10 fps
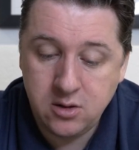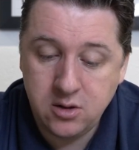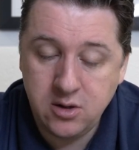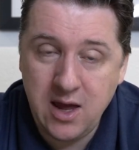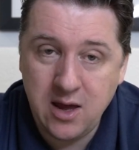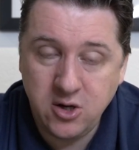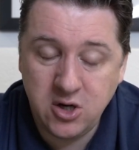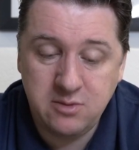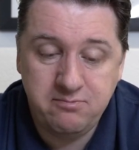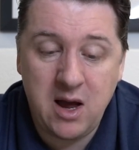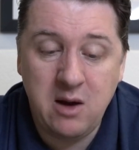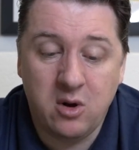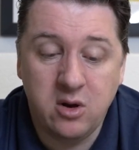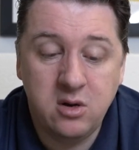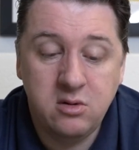So yeah, just buy
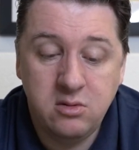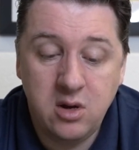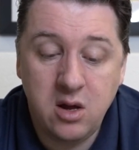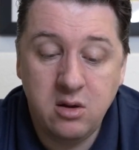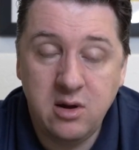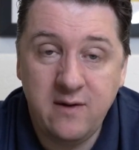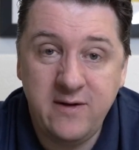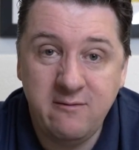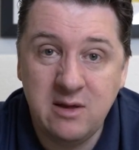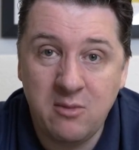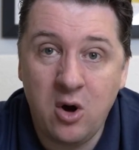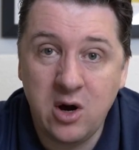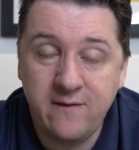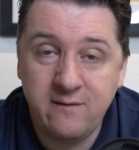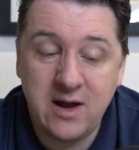one. If you're in the
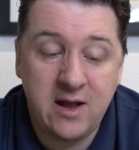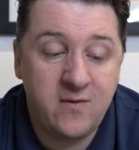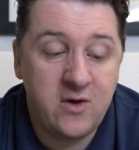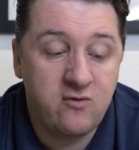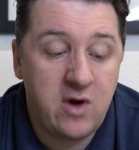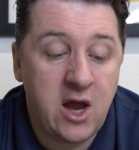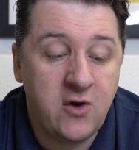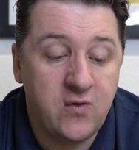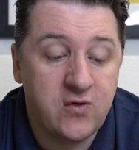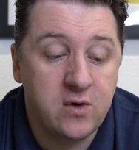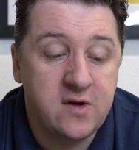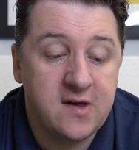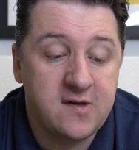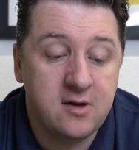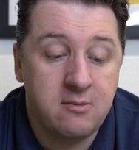market for a lens for this range, for Sony
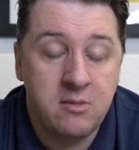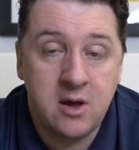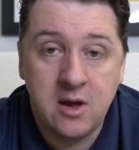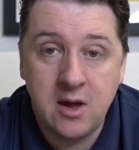system,